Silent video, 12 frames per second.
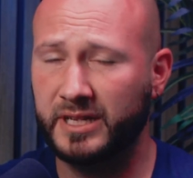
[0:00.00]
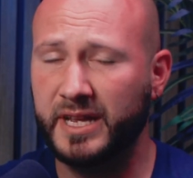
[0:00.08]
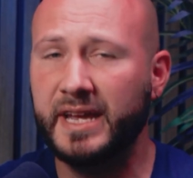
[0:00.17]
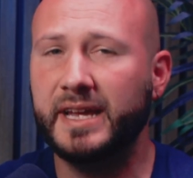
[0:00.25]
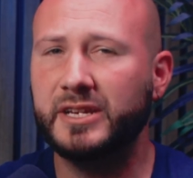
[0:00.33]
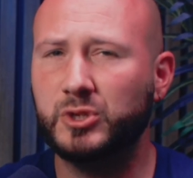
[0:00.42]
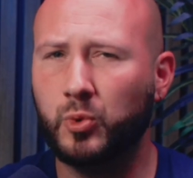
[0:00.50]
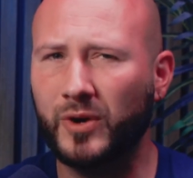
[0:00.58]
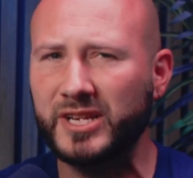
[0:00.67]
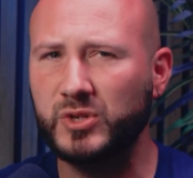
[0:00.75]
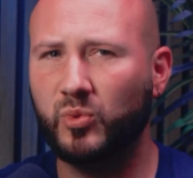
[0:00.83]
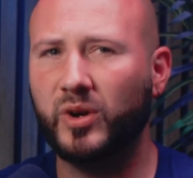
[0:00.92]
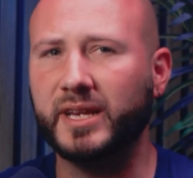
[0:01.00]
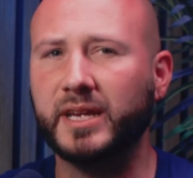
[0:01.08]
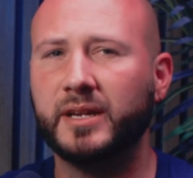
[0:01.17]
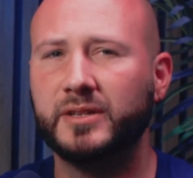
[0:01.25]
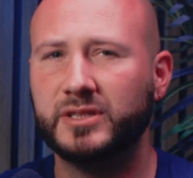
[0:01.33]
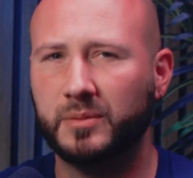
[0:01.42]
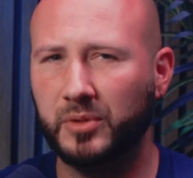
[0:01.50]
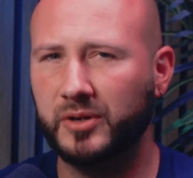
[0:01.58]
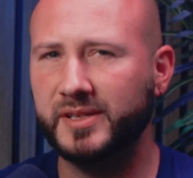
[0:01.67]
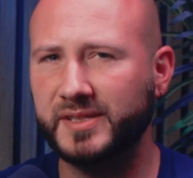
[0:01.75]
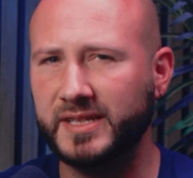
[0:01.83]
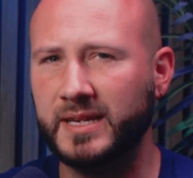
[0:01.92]
In 2020, Tamura's
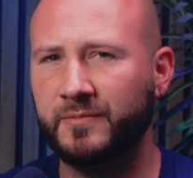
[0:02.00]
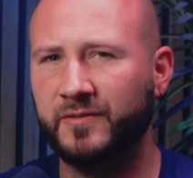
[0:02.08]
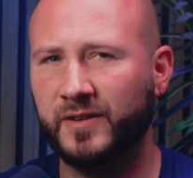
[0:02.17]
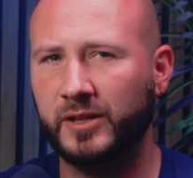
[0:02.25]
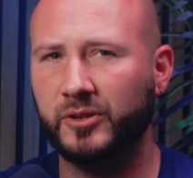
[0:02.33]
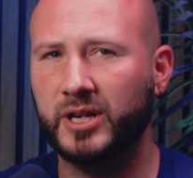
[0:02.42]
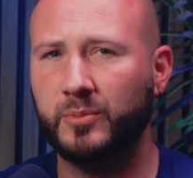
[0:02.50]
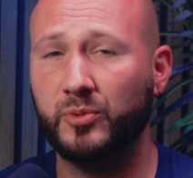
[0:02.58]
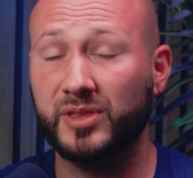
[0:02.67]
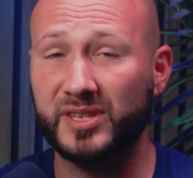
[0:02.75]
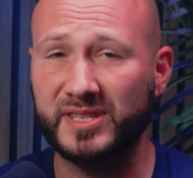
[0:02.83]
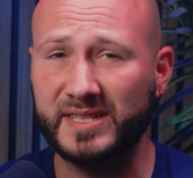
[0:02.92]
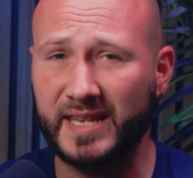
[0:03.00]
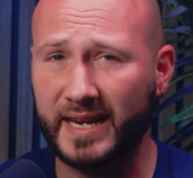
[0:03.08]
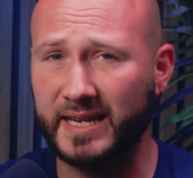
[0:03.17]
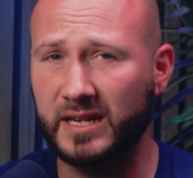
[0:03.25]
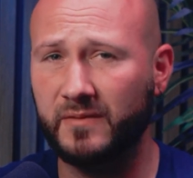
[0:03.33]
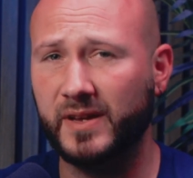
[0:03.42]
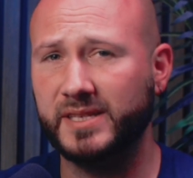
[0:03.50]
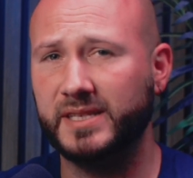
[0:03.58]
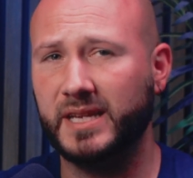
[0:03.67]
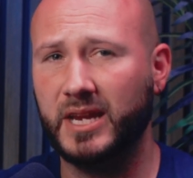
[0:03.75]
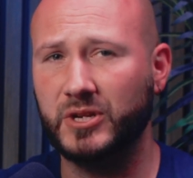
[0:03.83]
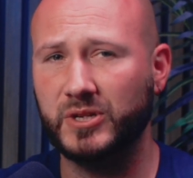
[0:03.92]
team followed up with a second
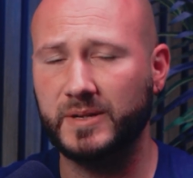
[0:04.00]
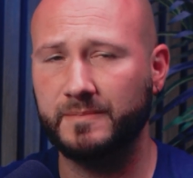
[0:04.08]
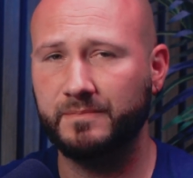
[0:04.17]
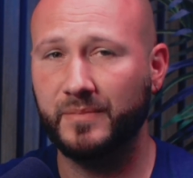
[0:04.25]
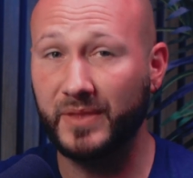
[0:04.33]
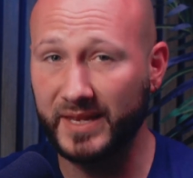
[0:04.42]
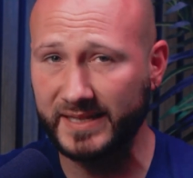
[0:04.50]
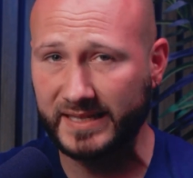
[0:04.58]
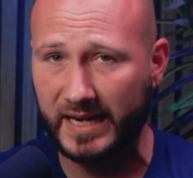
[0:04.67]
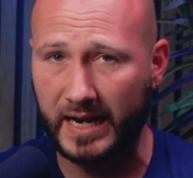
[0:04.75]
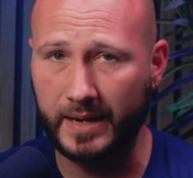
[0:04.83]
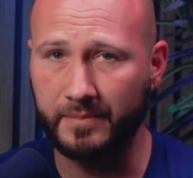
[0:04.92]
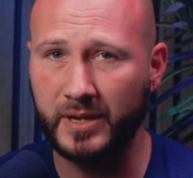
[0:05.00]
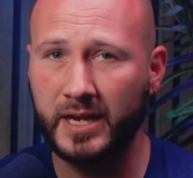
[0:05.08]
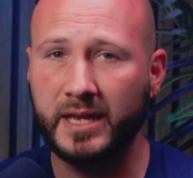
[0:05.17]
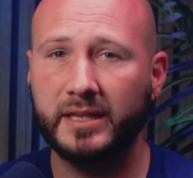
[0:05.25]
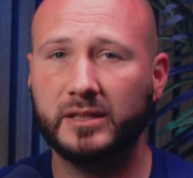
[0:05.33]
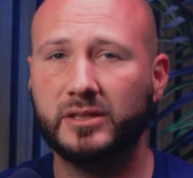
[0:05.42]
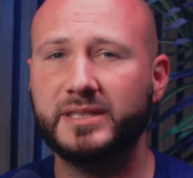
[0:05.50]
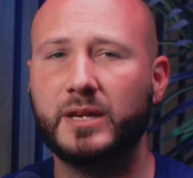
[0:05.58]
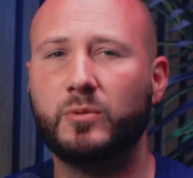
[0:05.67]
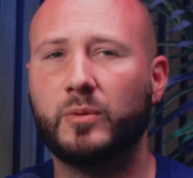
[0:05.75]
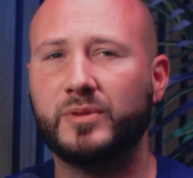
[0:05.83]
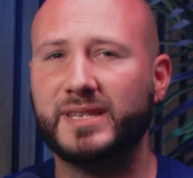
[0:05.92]
investigation. This time, they looked at what
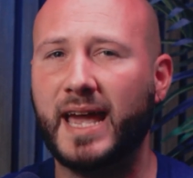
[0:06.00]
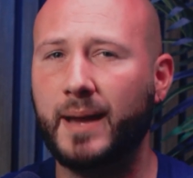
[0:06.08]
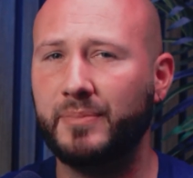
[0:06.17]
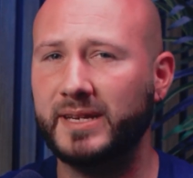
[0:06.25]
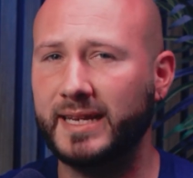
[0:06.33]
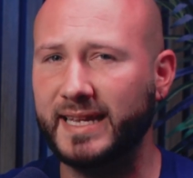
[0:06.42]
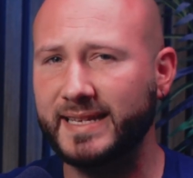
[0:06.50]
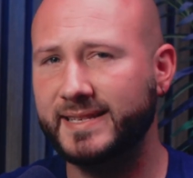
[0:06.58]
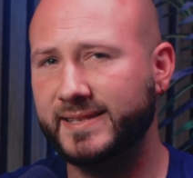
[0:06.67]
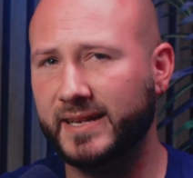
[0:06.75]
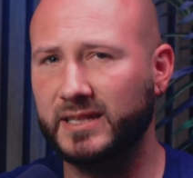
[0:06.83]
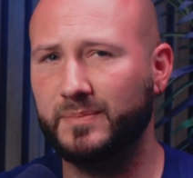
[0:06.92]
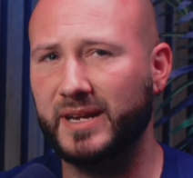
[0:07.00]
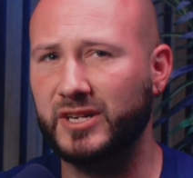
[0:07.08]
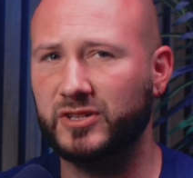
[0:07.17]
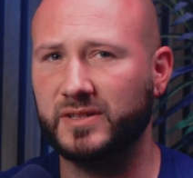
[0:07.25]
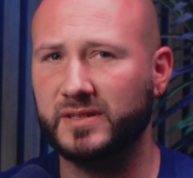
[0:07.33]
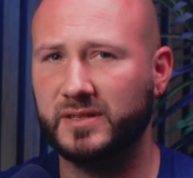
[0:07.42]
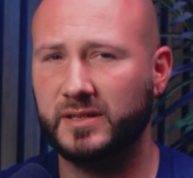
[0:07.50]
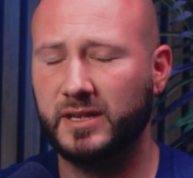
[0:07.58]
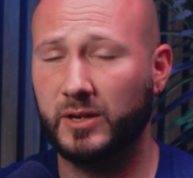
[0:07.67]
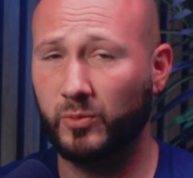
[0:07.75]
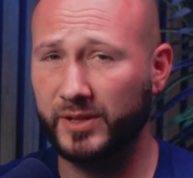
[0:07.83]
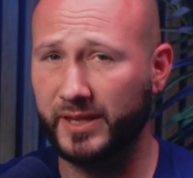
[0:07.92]
was happening inside the patients, and
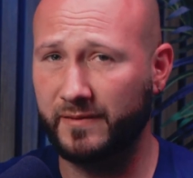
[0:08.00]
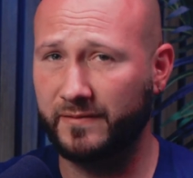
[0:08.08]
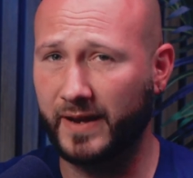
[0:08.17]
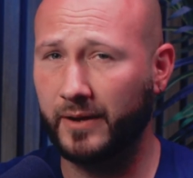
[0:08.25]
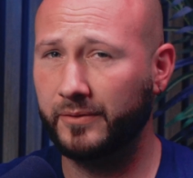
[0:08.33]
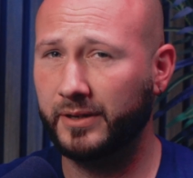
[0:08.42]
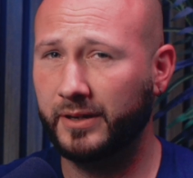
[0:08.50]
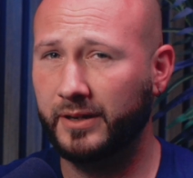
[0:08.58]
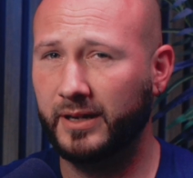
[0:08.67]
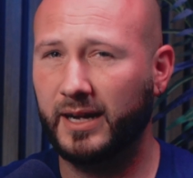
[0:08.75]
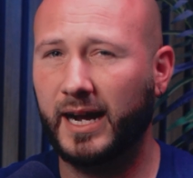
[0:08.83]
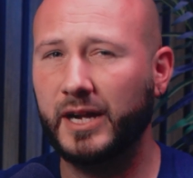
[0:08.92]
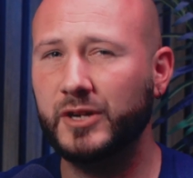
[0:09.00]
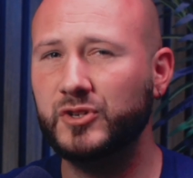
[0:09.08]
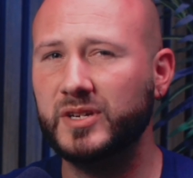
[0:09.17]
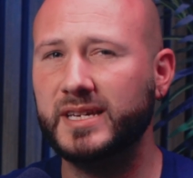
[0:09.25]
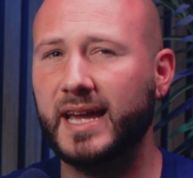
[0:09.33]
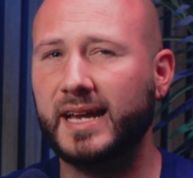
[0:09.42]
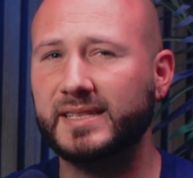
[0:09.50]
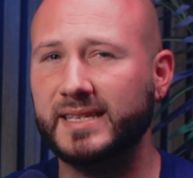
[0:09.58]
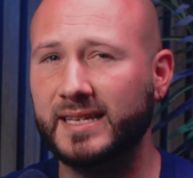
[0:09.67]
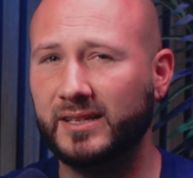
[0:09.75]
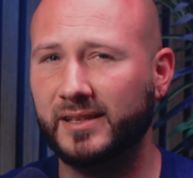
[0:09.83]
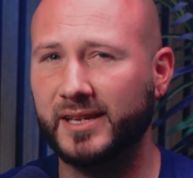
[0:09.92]
what they found? Hydrogen gas
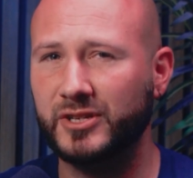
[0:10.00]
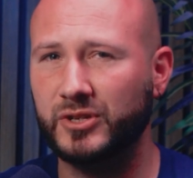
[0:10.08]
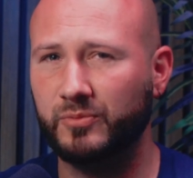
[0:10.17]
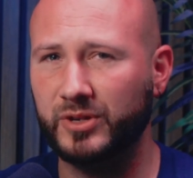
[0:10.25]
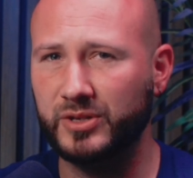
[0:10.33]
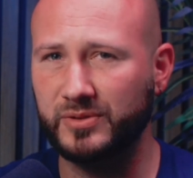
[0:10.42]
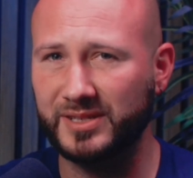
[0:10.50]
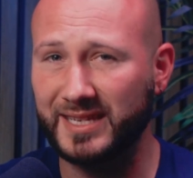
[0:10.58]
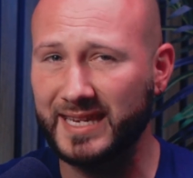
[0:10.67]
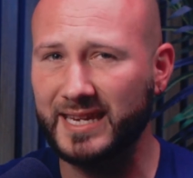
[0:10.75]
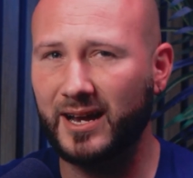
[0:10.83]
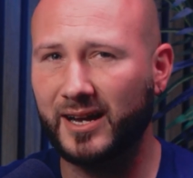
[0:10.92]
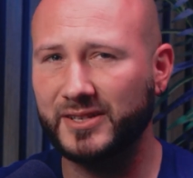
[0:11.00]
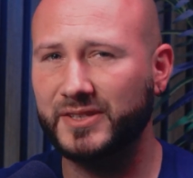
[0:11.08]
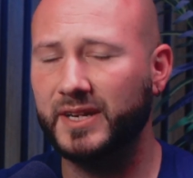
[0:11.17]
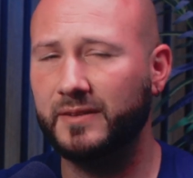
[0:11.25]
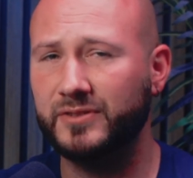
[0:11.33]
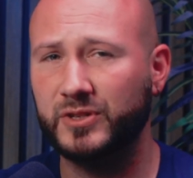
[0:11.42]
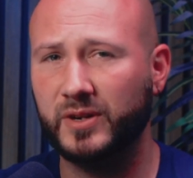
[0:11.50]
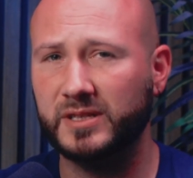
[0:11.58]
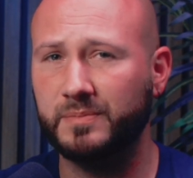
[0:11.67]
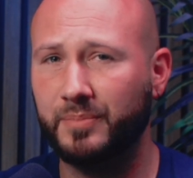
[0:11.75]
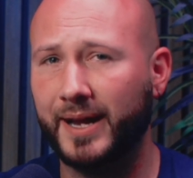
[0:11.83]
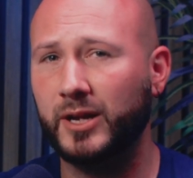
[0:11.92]
inhalation reduced key oxidative stress
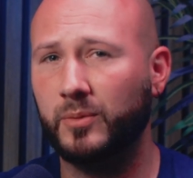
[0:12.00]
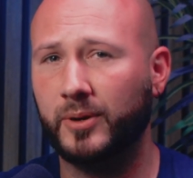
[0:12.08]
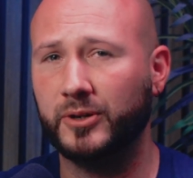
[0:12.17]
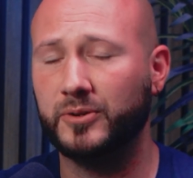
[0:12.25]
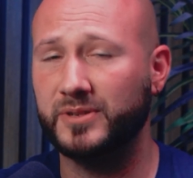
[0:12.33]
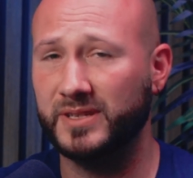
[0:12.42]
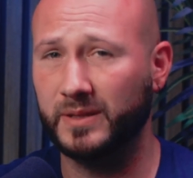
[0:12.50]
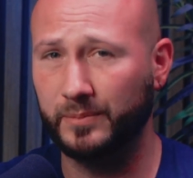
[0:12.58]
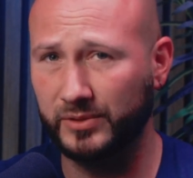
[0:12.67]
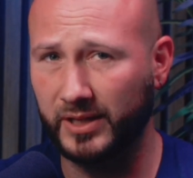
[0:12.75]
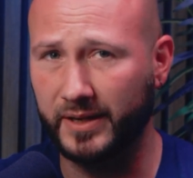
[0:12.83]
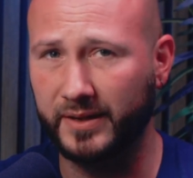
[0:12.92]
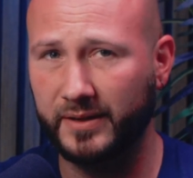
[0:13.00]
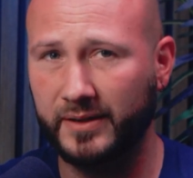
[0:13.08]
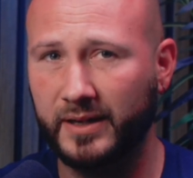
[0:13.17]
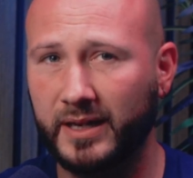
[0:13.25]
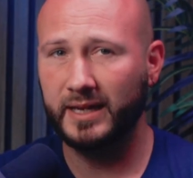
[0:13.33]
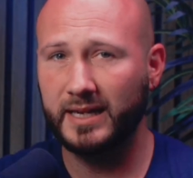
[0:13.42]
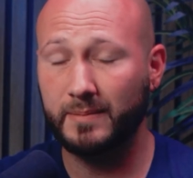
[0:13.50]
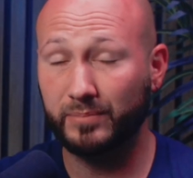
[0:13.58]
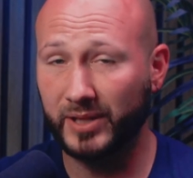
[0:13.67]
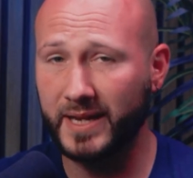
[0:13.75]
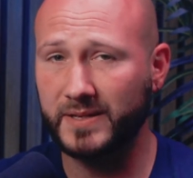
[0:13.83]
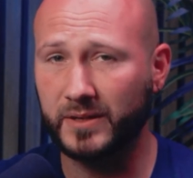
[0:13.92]
biomarkers in the blood. In plain
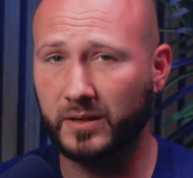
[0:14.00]
terms,